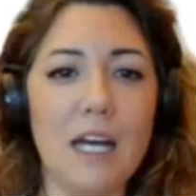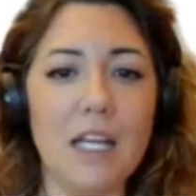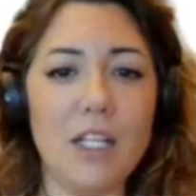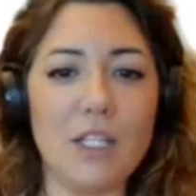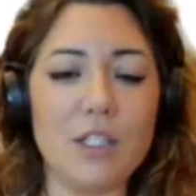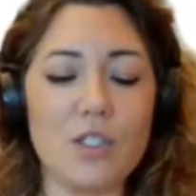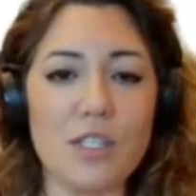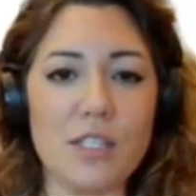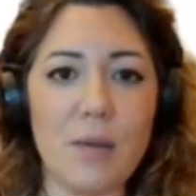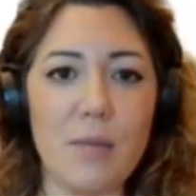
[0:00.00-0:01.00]
a
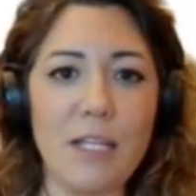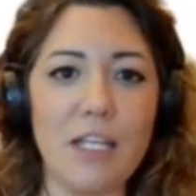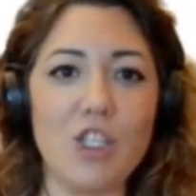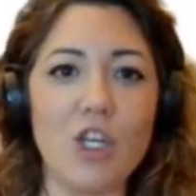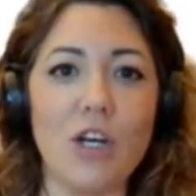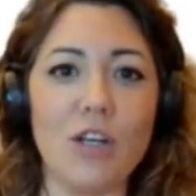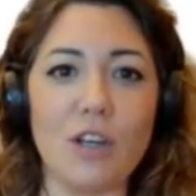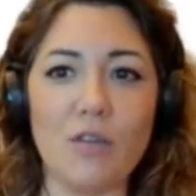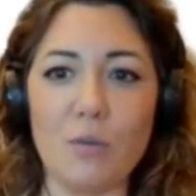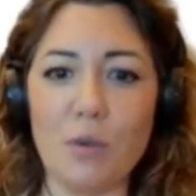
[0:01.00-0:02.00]
schematic chart of the